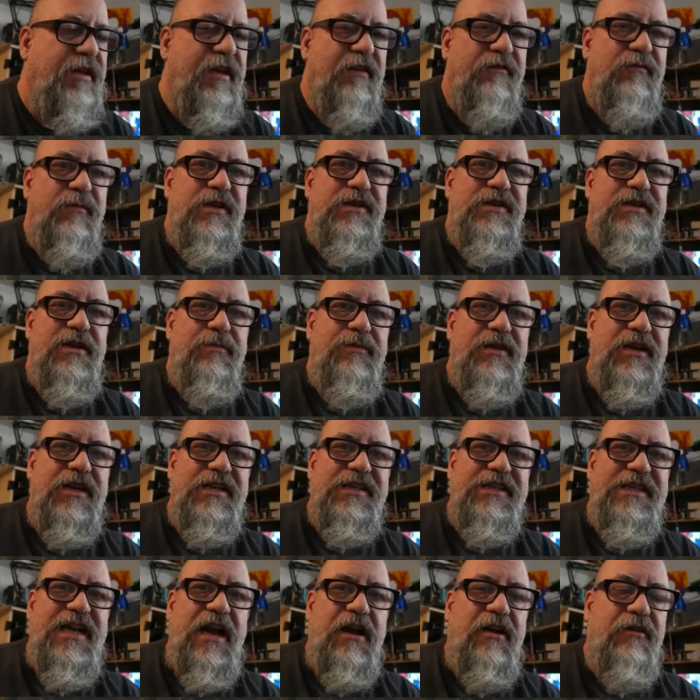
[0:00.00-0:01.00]
give me something to
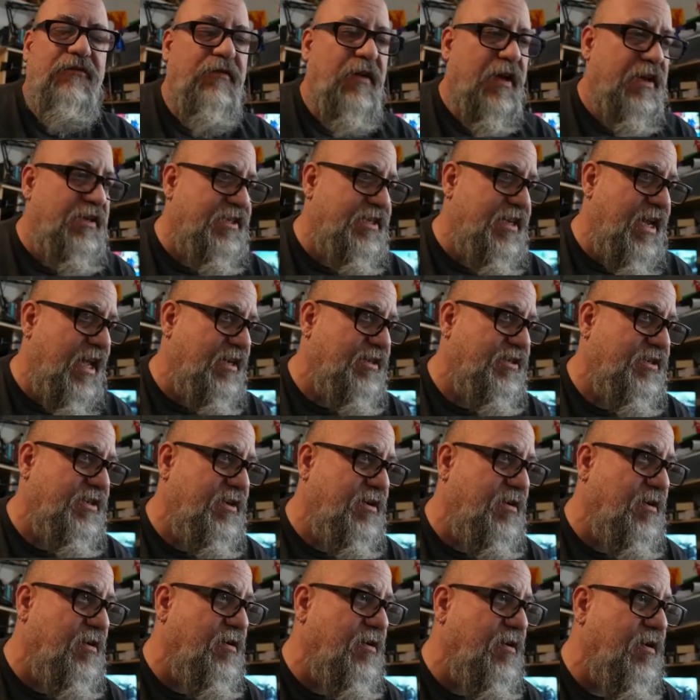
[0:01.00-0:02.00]
sacrifice next
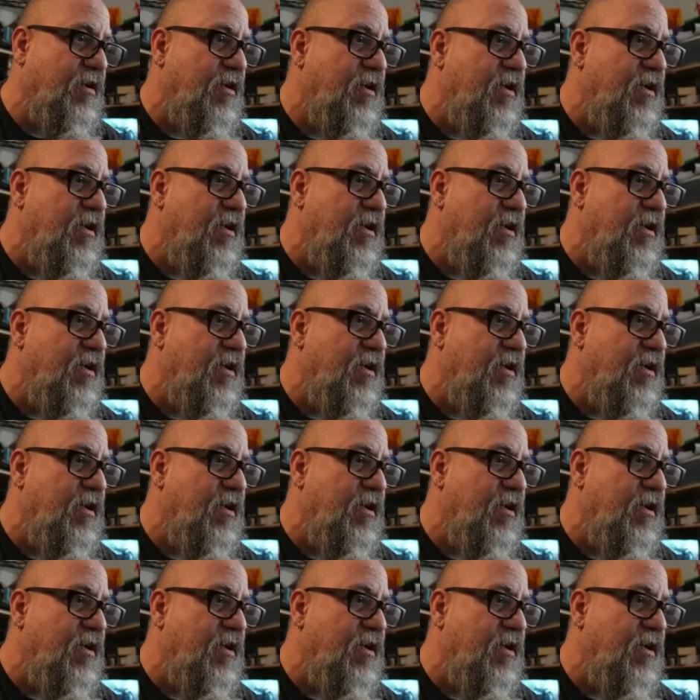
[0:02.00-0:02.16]
turn.